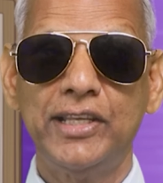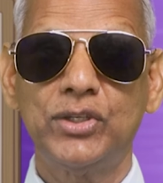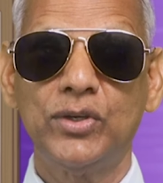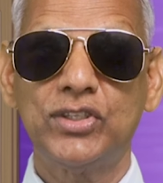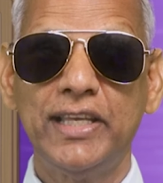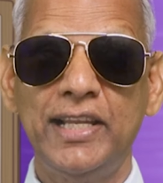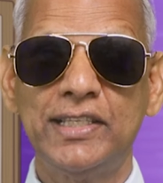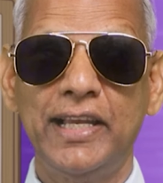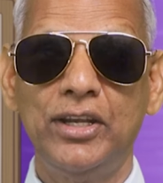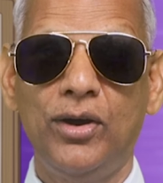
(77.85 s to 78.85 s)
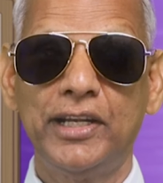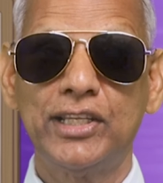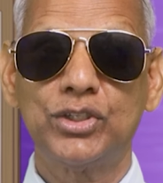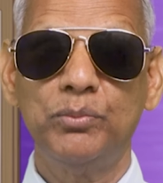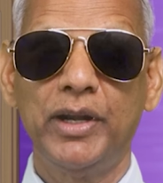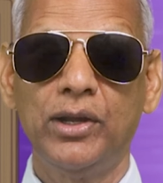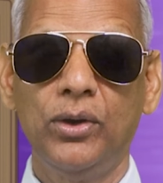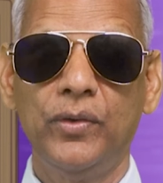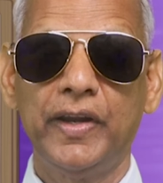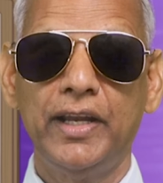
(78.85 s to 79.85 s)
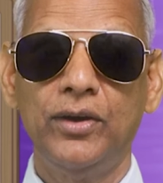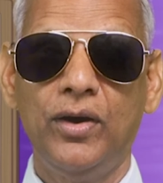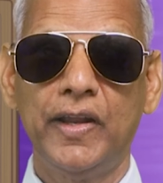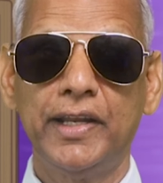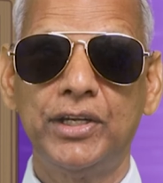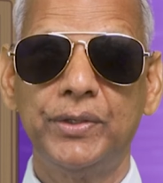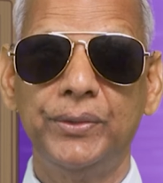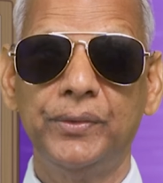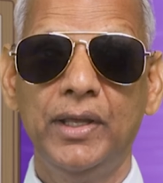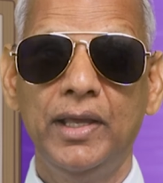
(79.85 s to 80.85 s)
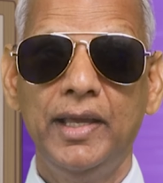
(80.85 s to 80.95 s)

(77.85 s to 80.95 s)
as your sons and daughters to bring glory and honor to you.